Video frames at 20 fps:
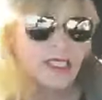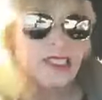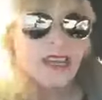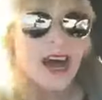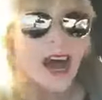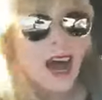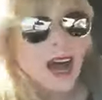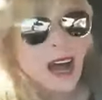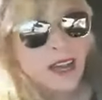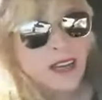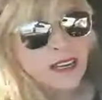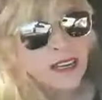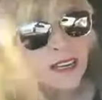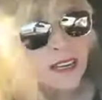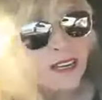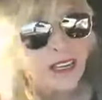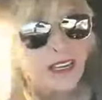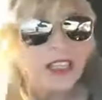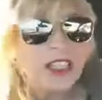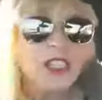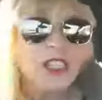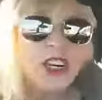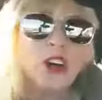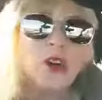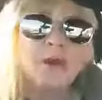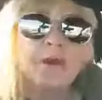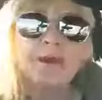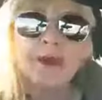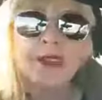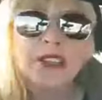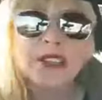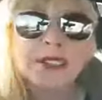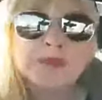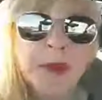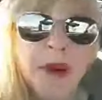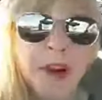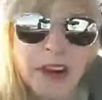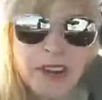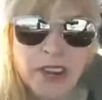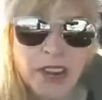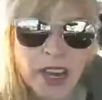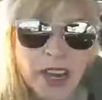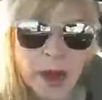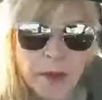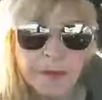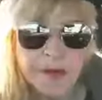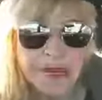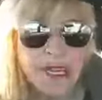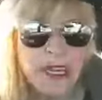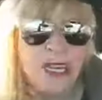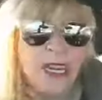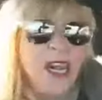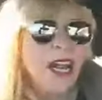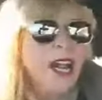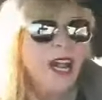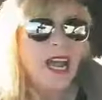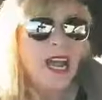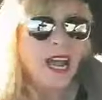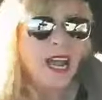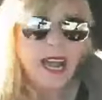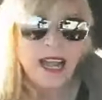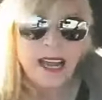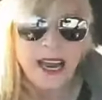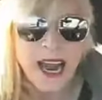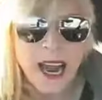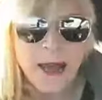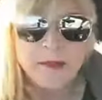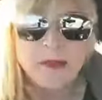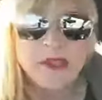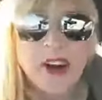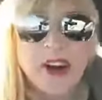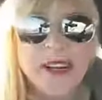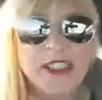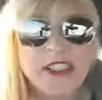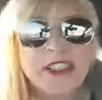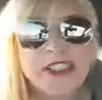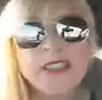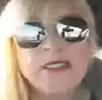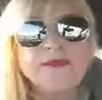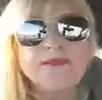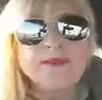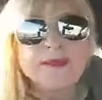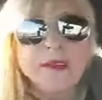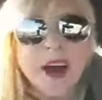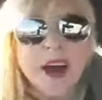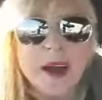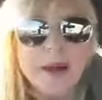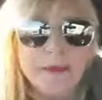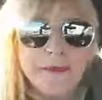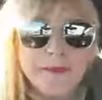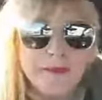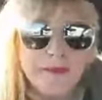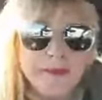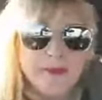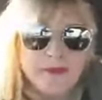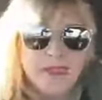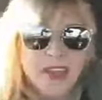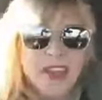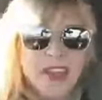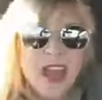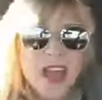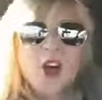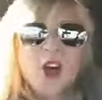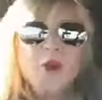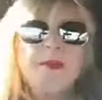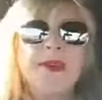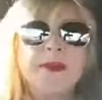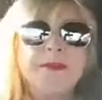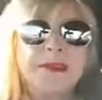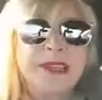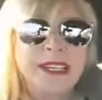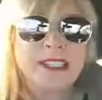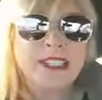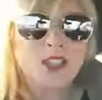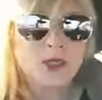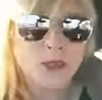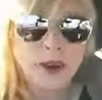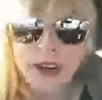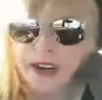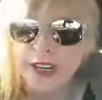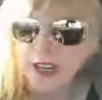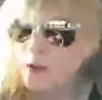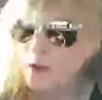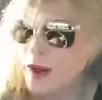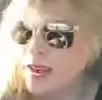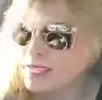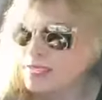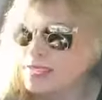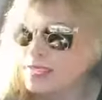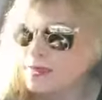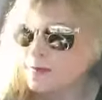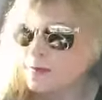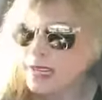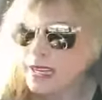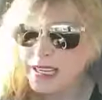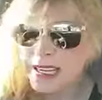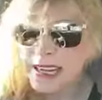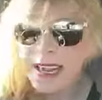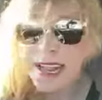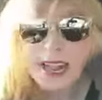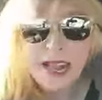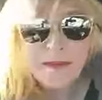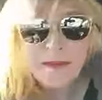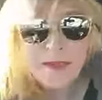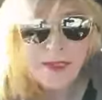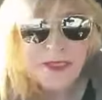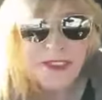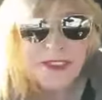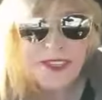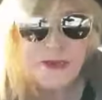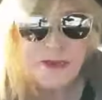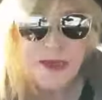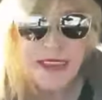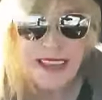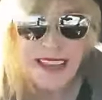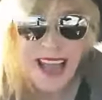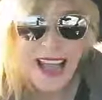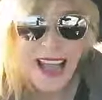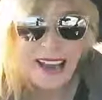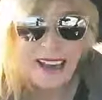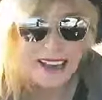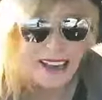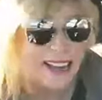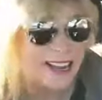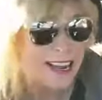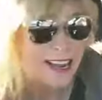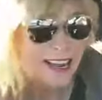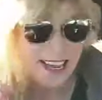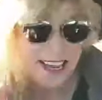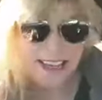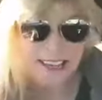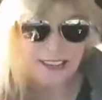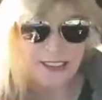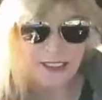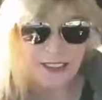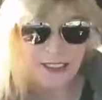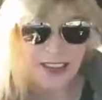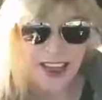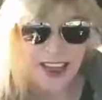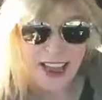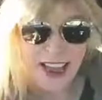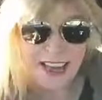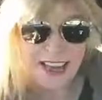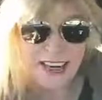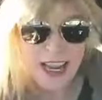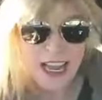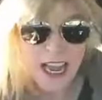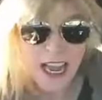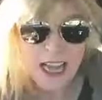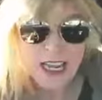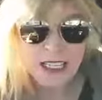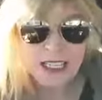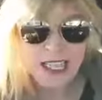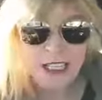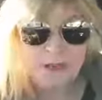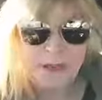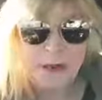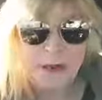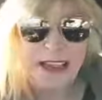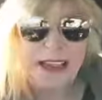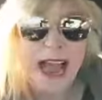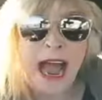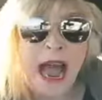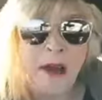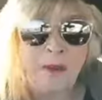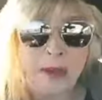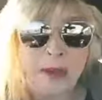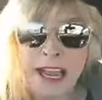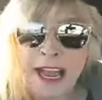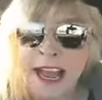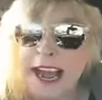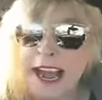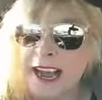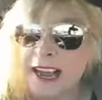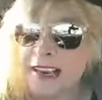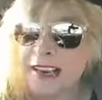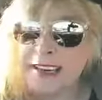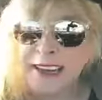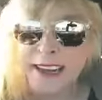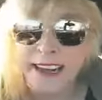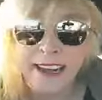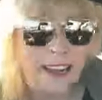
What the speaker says: not, Bill is part of the company, and I'm trying to, help him get to where he wants to be. But this weekend in DeLand is this big Comic-Con,